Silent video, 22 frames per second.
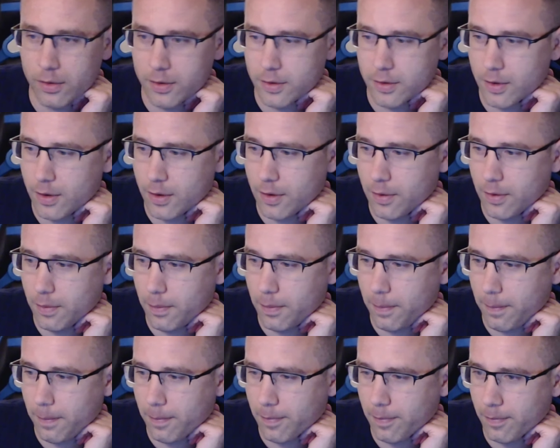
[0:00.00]
So
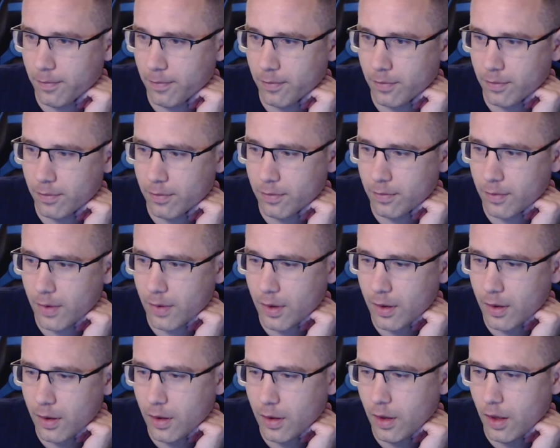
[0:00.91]

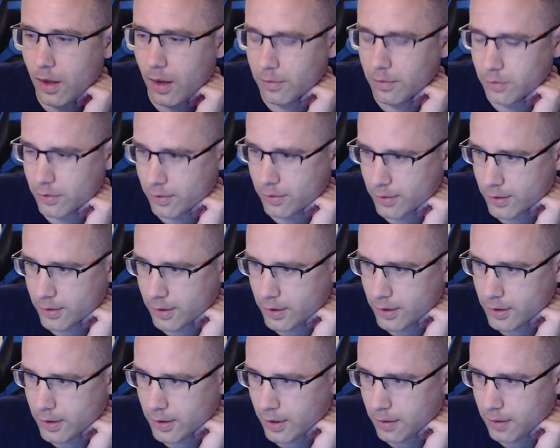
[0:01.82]
I'm just gonna
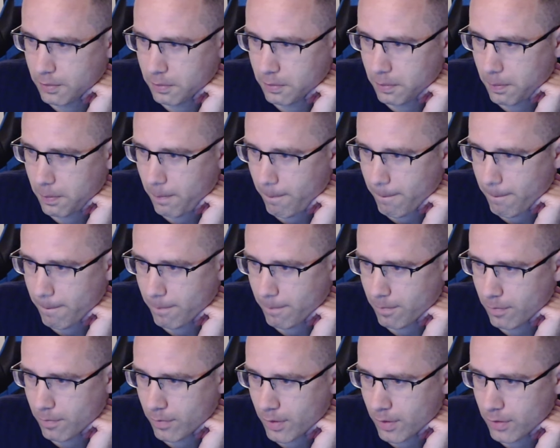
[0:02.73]
delete that.
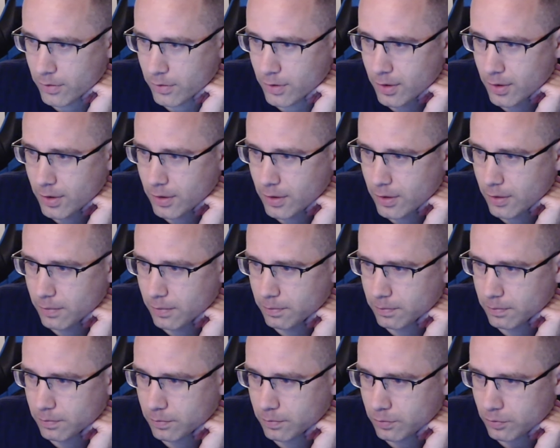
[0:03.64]
That was a good idea.
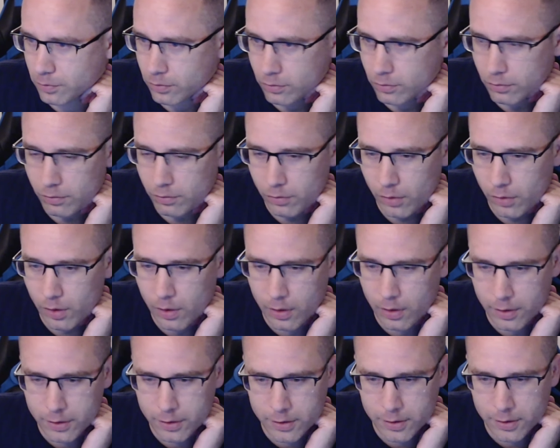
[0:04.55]

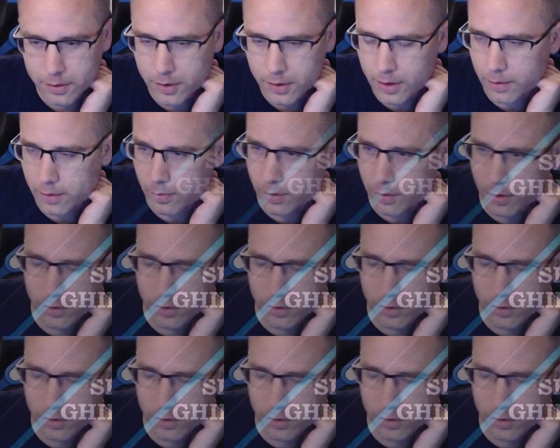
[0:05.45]
Alright, so yeah, what I'll